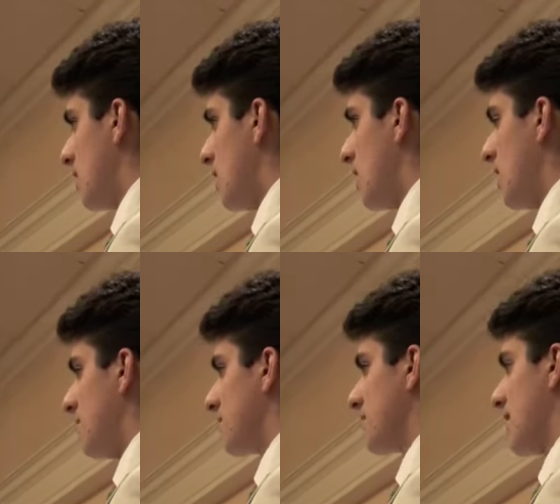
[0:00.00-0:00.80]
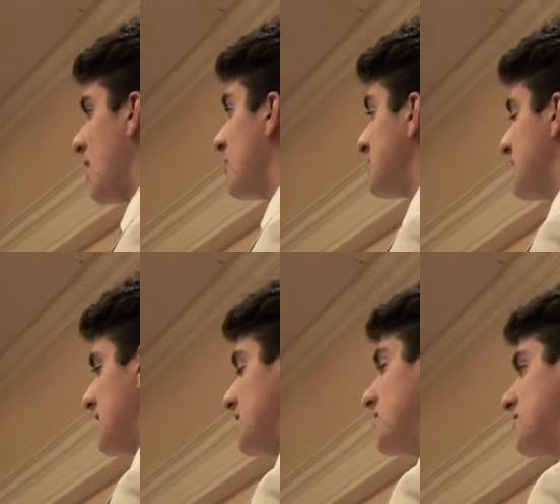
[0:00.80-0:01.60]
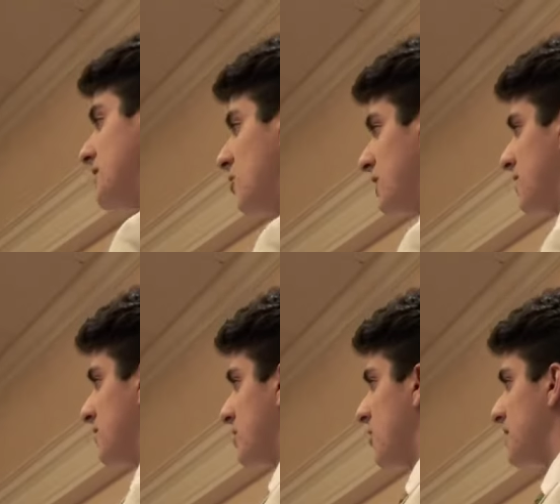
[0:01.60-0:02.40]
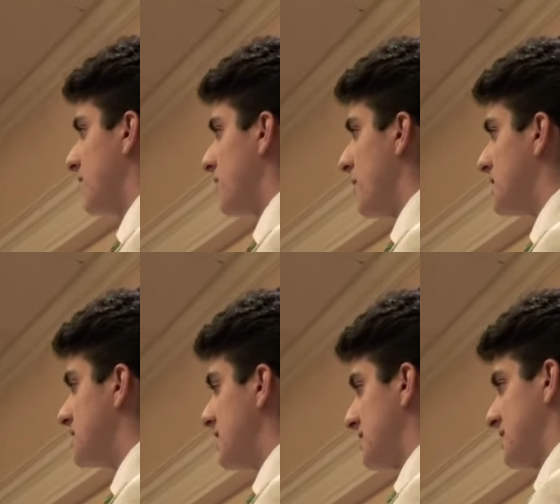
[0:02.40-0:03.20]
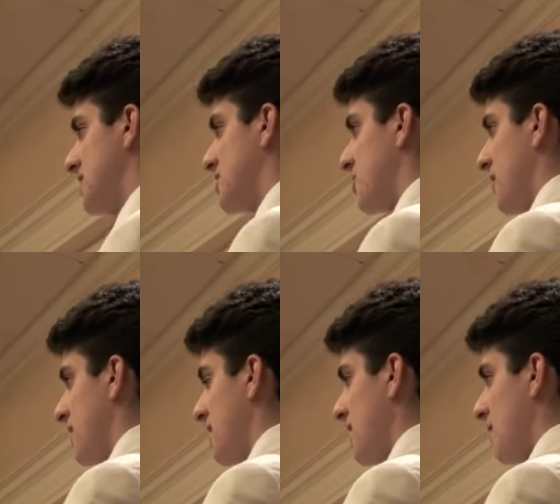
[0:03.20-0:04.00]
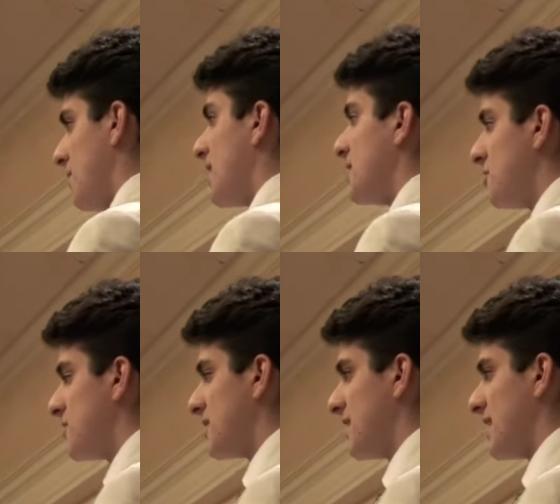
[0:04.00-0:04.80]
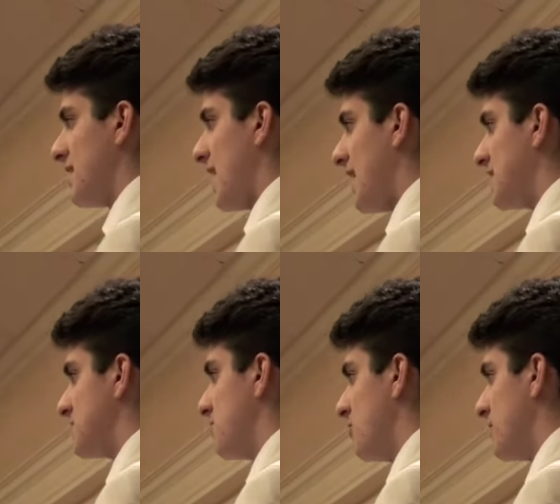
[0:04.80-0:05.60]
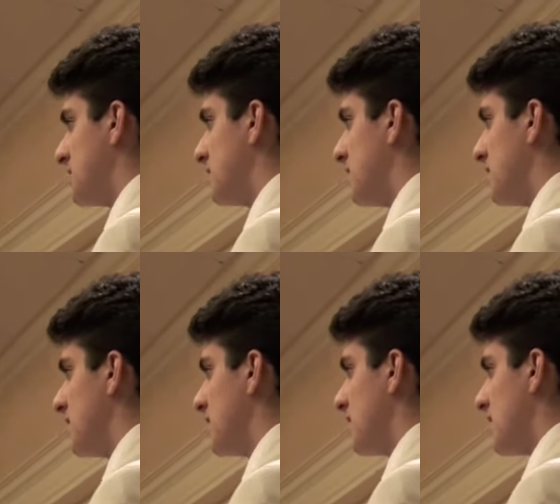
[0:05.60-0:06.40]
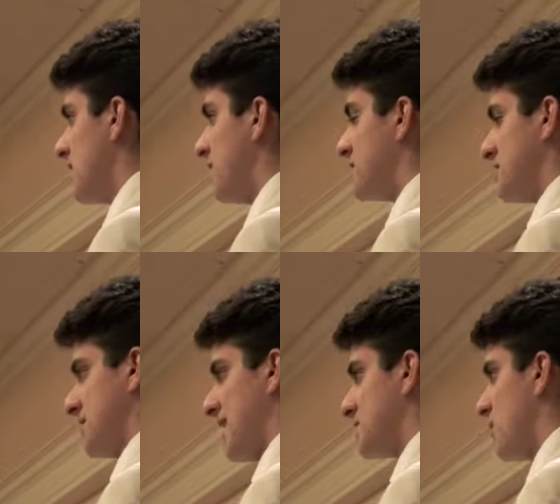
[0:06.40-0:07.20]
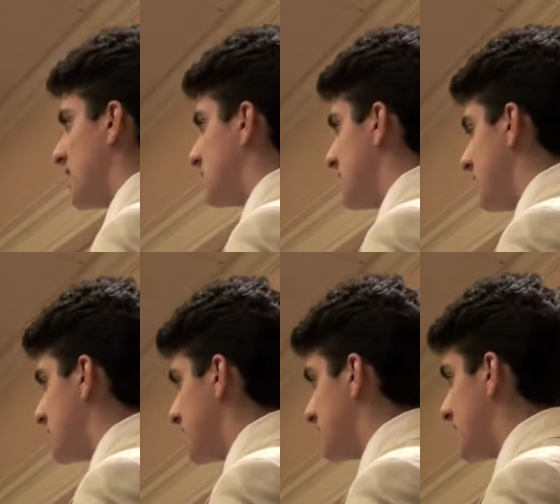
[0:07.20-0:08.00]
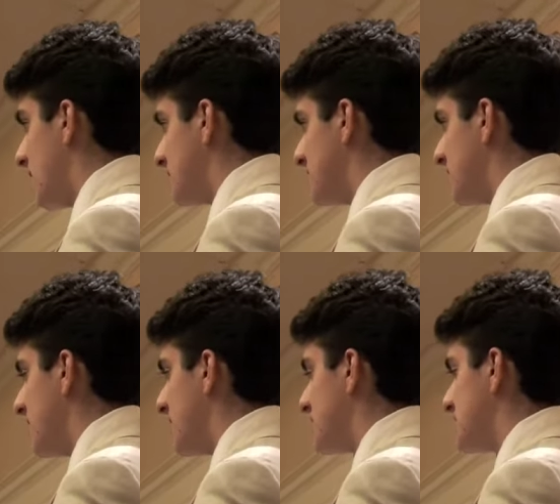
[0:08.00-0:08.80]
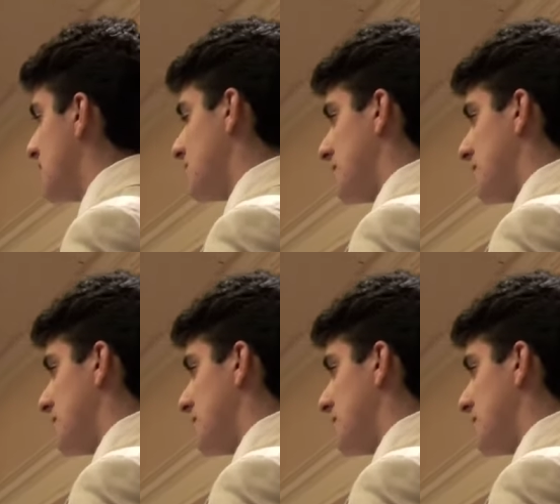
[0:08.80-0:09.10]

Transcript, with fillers: Um, I already said, even if they don't give them the correct information, it's a deterrent. But I do think that it has proven to be efficient. That's why it's been used for thousands of years.